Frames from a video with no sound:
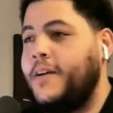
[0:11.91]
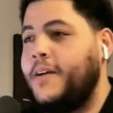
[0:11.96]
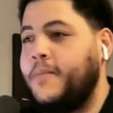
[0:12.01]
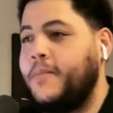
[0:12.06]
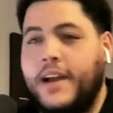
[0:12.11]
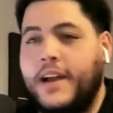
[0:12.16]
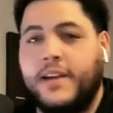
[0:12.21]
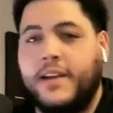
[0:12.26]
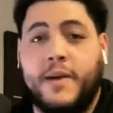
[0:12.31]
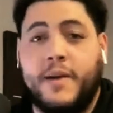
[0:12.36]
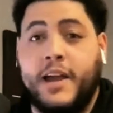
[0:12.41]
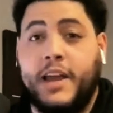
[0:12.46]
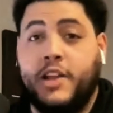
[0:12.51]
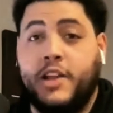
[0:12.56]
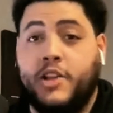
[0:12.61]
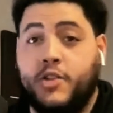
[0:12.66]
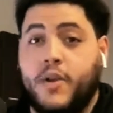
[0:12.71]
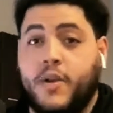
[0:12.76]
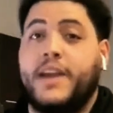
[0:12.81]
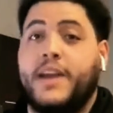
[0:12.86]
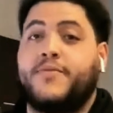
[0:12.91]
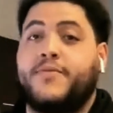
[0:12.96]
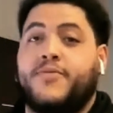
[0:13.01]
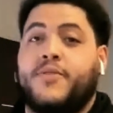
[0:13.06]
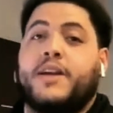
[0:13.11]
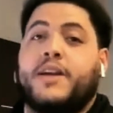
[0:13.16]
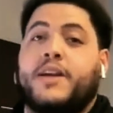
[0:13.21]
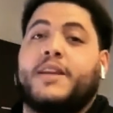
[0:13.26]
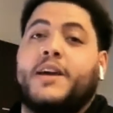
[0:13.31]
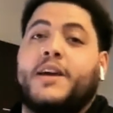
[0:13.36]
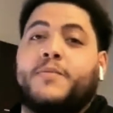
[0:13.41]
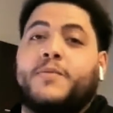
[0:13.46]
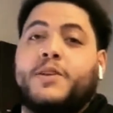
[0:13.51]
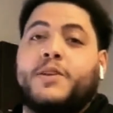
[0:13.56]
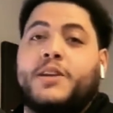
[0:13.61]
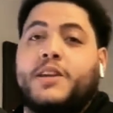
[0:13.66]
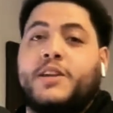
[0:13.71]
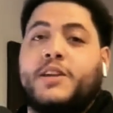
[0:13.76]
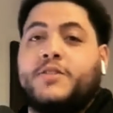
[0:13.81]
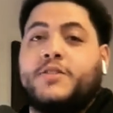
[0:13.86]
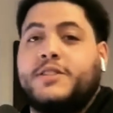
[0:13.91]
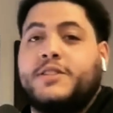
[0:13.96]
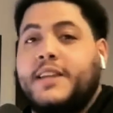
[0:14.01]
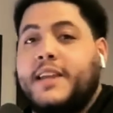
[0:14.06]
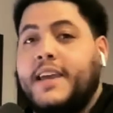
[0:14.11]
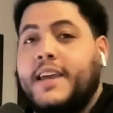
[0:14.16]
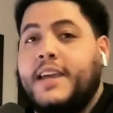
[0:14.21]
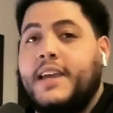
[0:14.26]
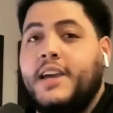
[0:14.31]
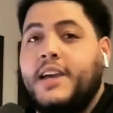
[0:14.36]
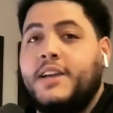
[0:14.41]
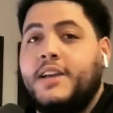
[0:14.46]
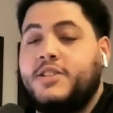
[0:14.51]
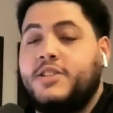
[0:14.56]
But I have my great friend Emily here today.